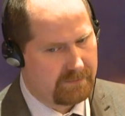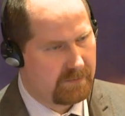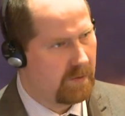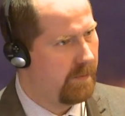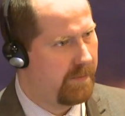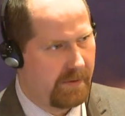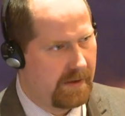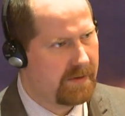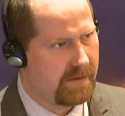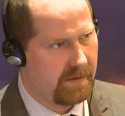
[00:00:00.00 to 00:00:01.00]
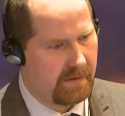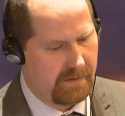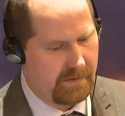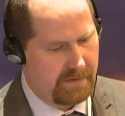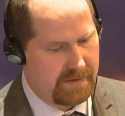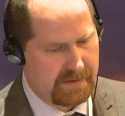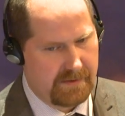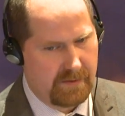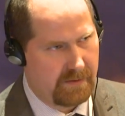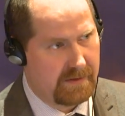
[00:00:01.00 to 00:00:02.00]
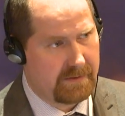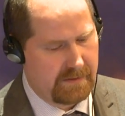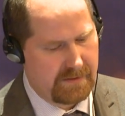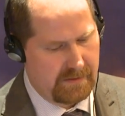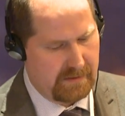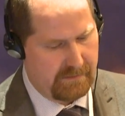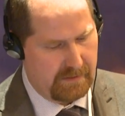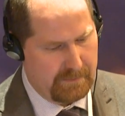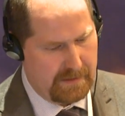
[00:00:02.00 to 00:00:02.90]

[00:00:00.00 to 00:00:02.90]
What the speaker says: cooperation on this level, on international level.